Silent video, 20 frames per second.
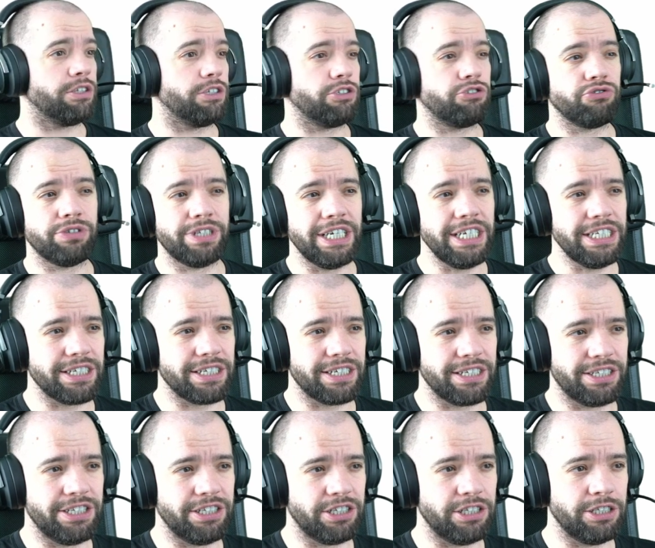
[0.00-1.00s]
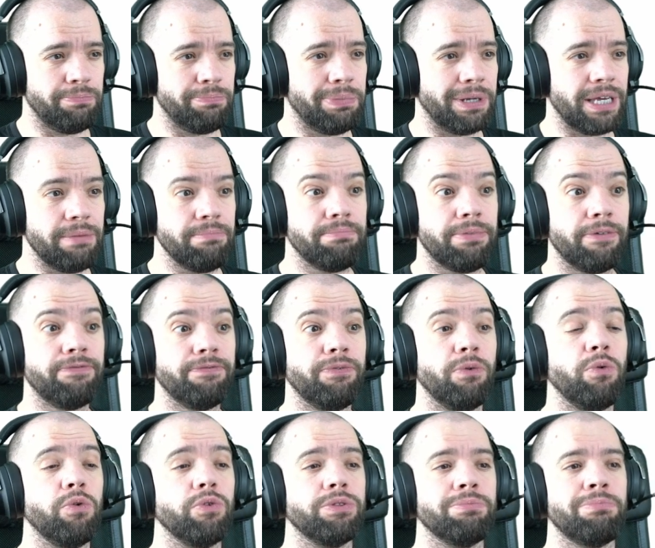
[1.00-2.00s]
The strategic decisions begin
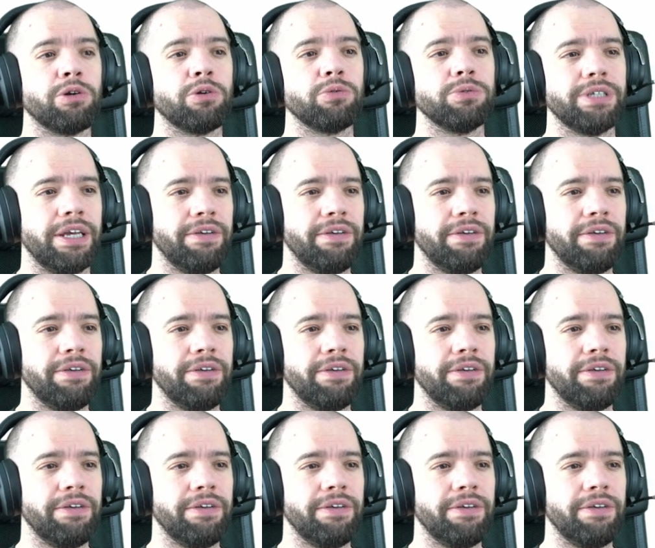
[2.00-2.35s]
before the models